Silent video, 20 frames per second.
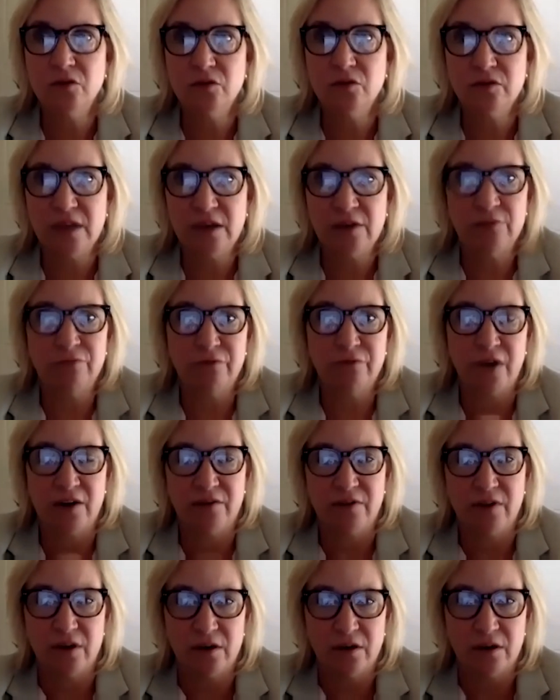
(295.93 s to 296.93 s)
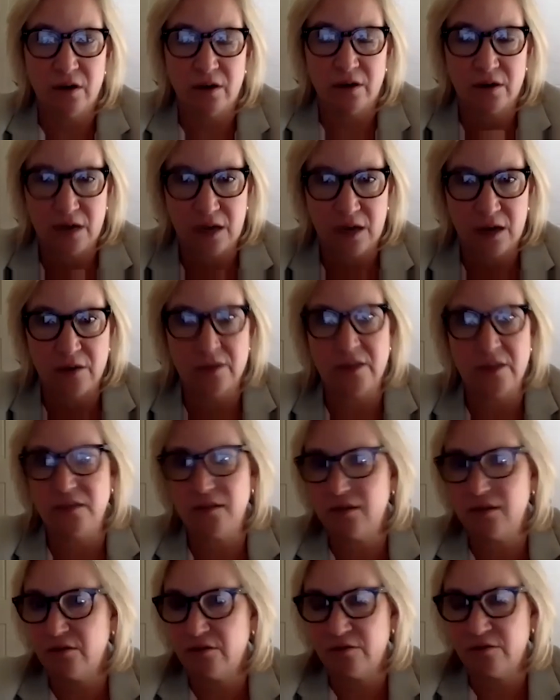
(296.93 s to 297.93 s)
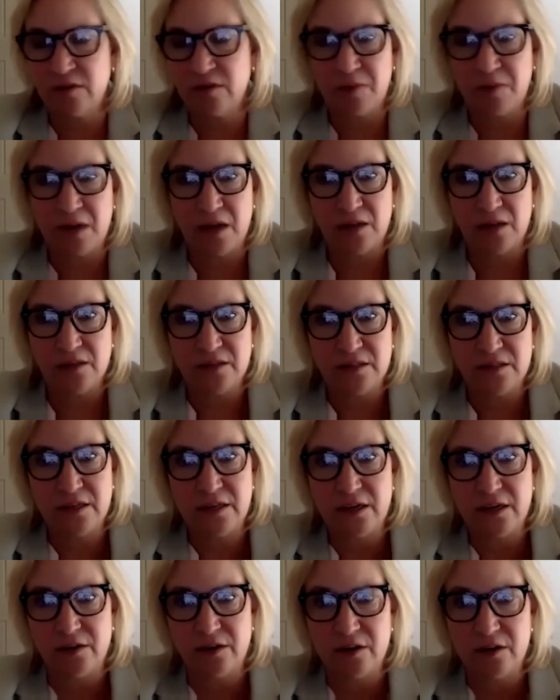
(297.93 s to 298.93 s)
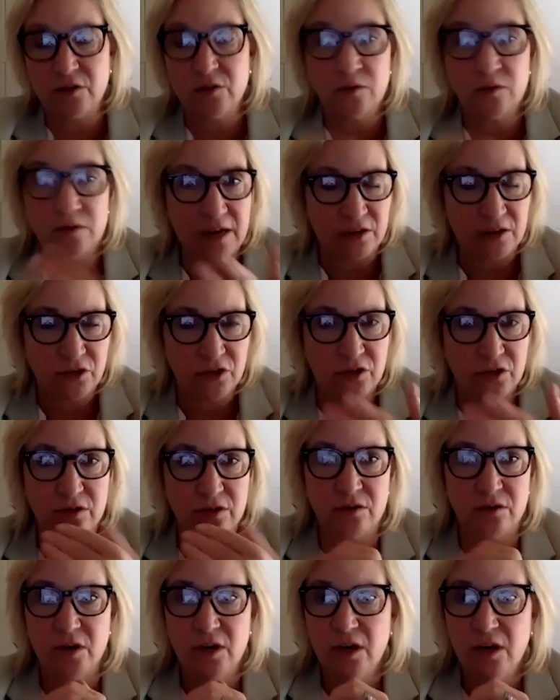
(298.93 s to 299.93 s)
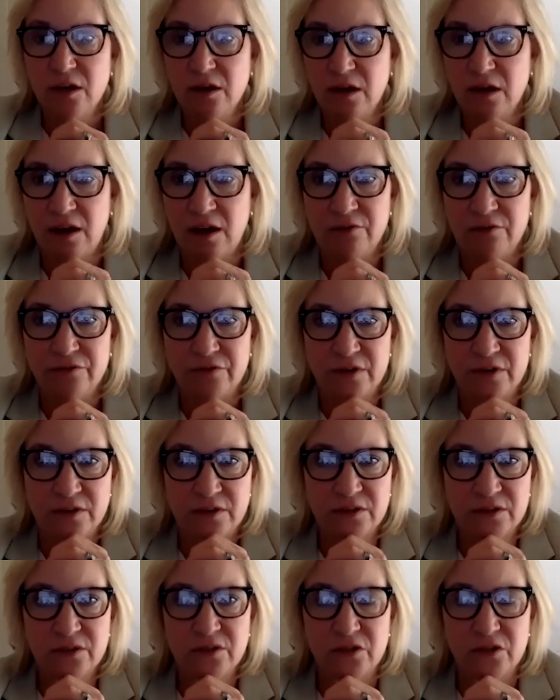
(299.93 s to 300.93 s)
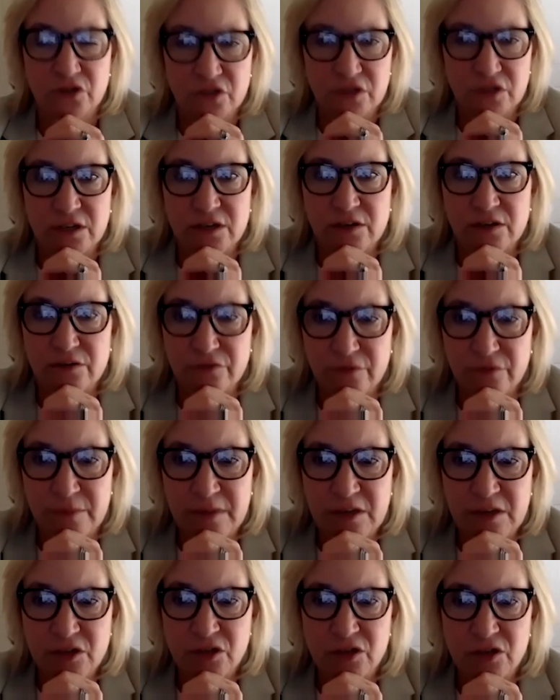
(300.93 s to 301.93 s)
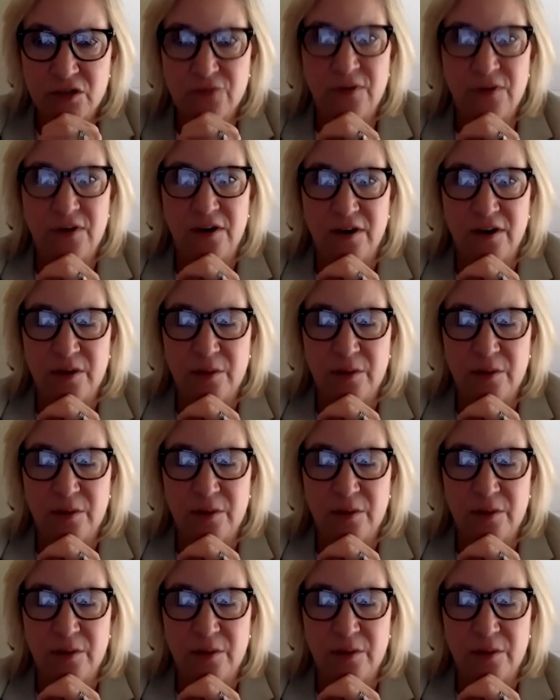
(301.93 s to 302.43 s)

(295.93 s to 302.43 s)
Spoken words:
get in front of our colleagues, either in a policy hearings or at your conference to share information is very